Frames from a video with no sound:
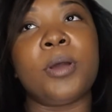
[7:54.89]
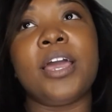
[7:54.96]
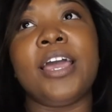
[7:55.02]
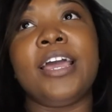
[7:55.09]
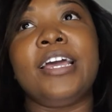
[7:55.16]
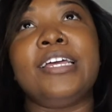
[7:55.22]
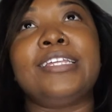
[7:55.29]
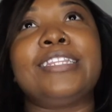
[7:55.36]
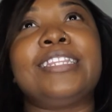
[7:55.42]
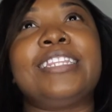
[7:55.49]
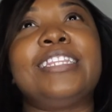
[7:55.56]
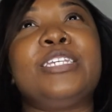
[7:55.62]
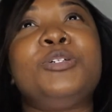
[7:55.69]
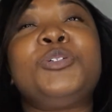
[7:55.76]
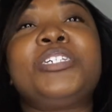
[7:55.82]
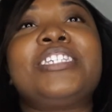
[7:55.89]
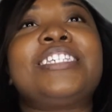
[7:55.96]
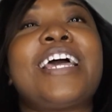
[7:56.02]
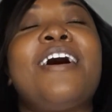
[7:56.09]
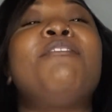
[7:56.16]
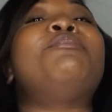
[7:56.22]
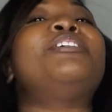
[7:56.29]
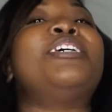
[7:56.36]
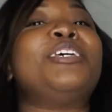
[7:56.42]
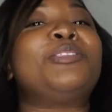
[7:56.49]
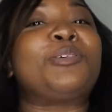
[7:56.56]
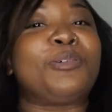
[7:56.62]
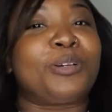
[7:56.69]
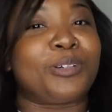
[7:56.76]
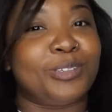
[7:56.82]
You just have to get
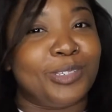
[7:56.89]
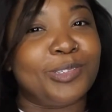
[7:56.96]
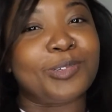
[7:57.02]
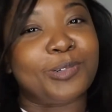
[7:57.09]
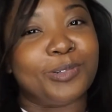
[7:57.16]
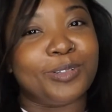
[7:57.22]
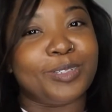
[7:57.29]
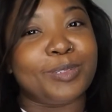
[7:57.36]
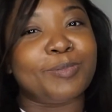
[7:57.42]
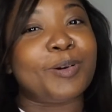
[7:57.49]
through nursing school.